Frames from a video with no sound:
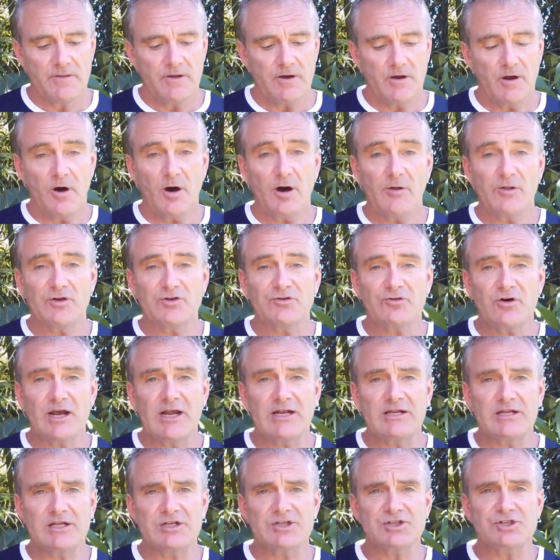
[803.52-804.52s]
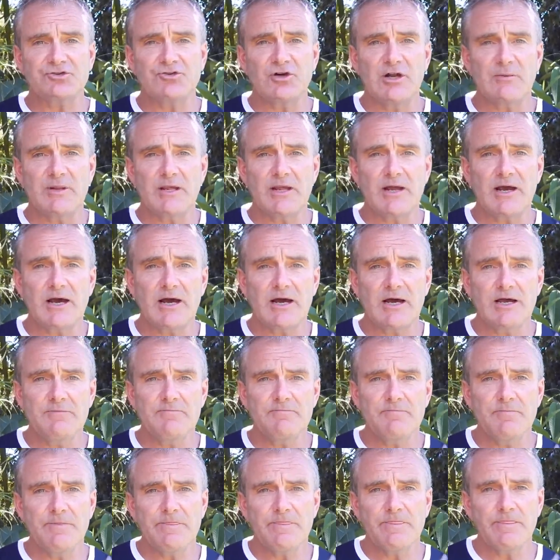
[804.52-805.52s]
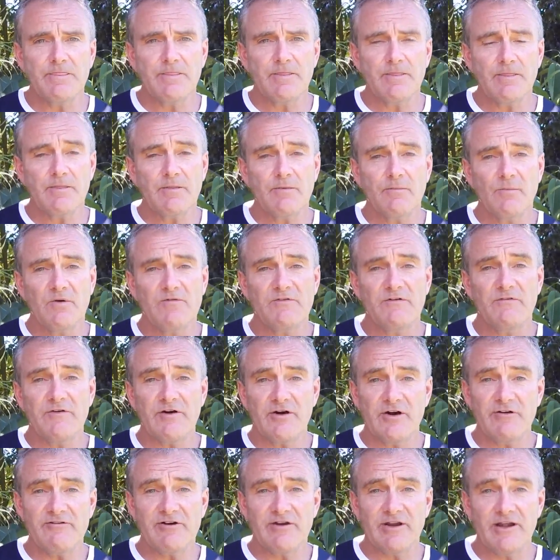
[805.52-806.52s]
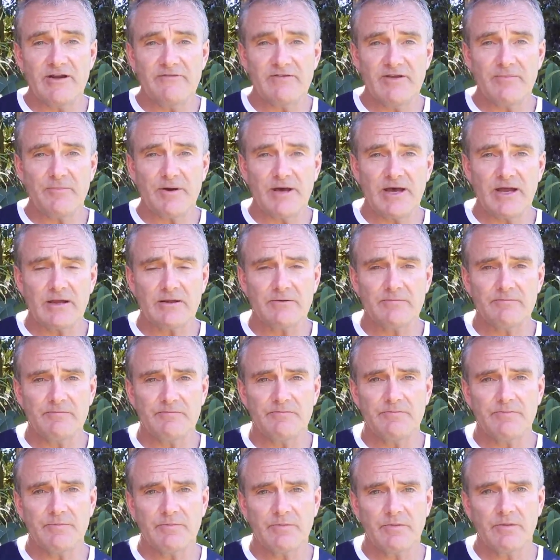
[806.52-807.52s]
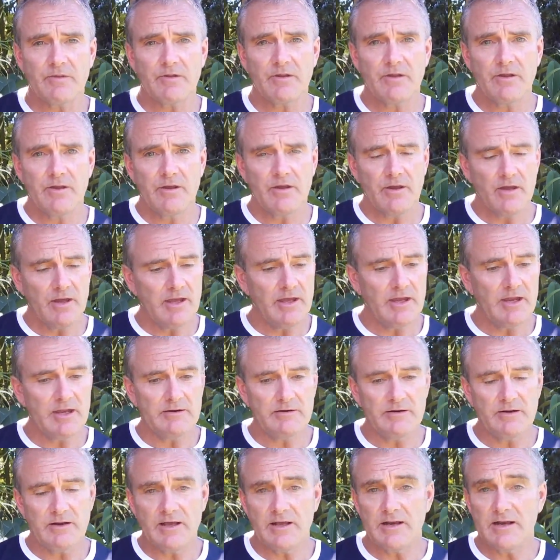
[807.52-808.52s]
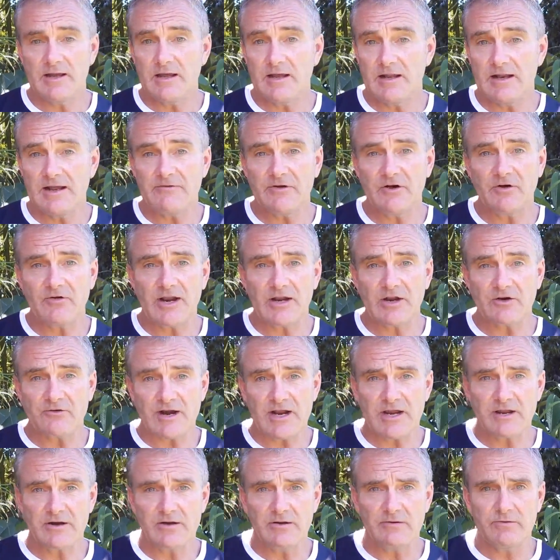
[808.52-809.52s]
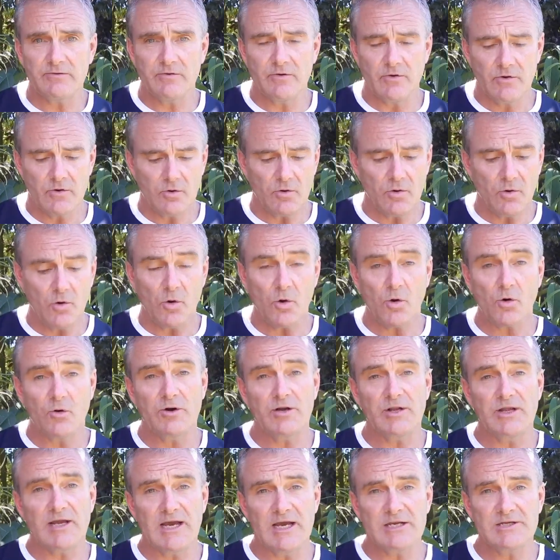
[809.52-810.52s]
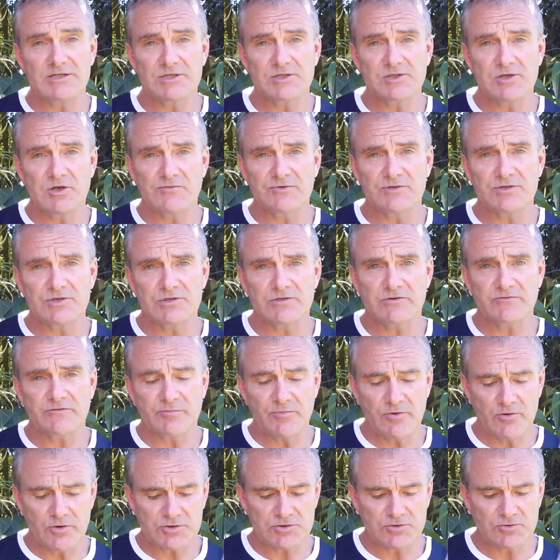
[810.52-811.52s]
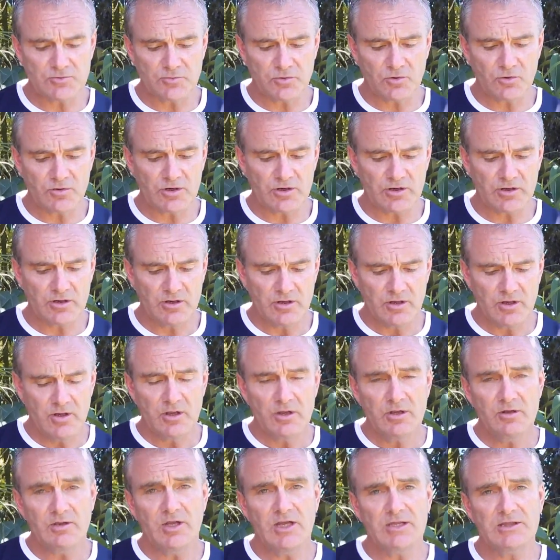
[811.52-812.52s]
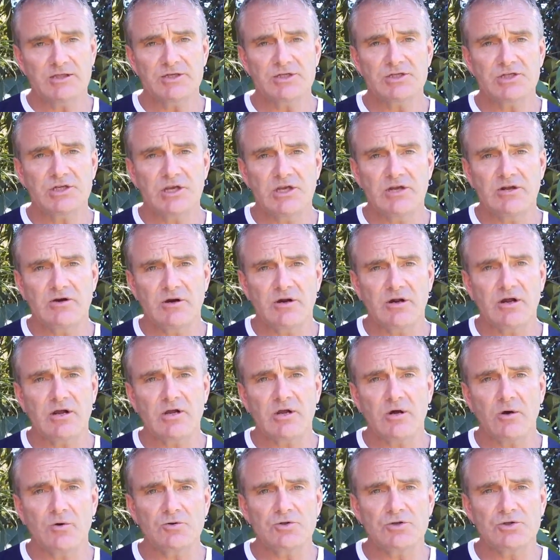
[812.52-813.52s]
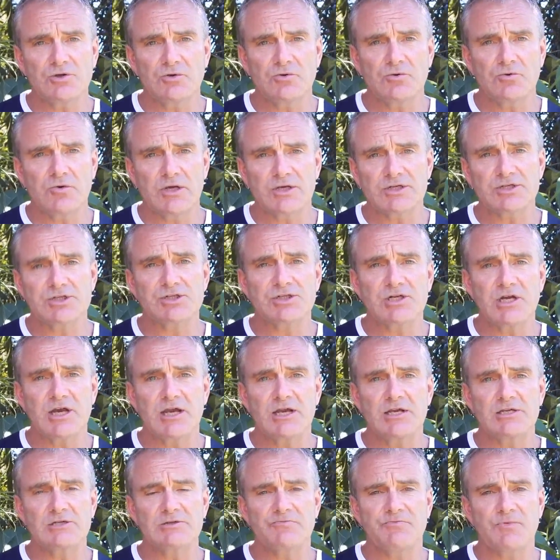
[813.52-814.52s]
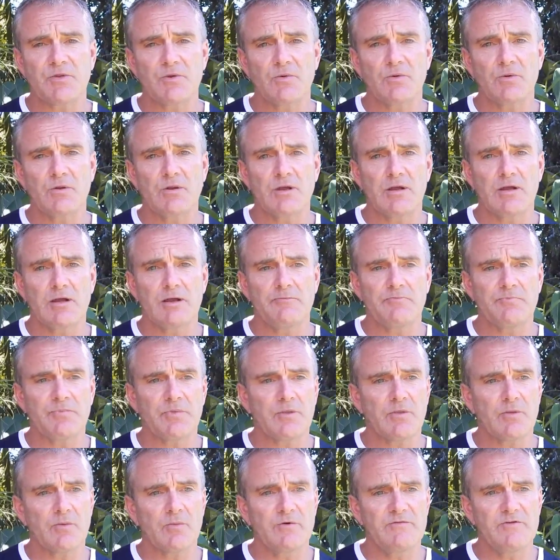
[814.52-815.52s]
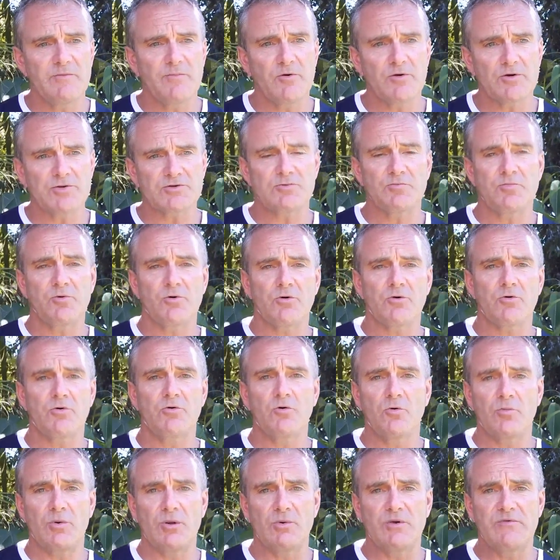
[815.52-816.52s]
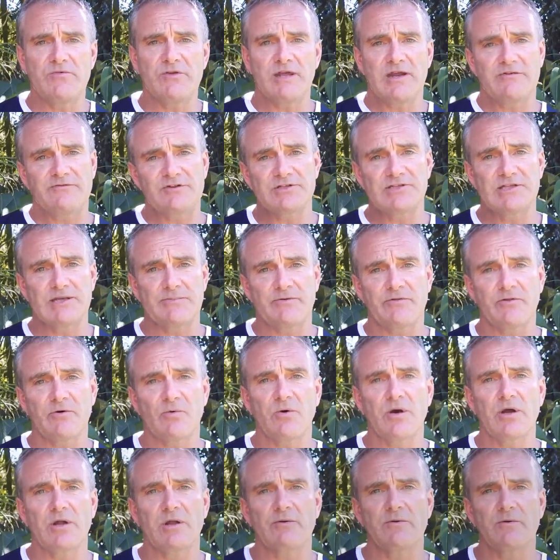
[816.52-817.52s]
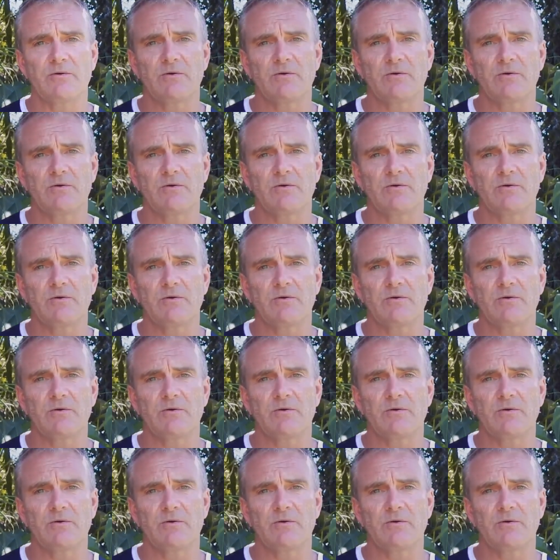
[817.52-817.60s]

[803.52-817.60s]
either train extremely hard with a very, very heavy pack and have a great crack at it, or engage the services of a personal porter. You get to share a cultural exchange with your personal porter who will be with you every step of the way.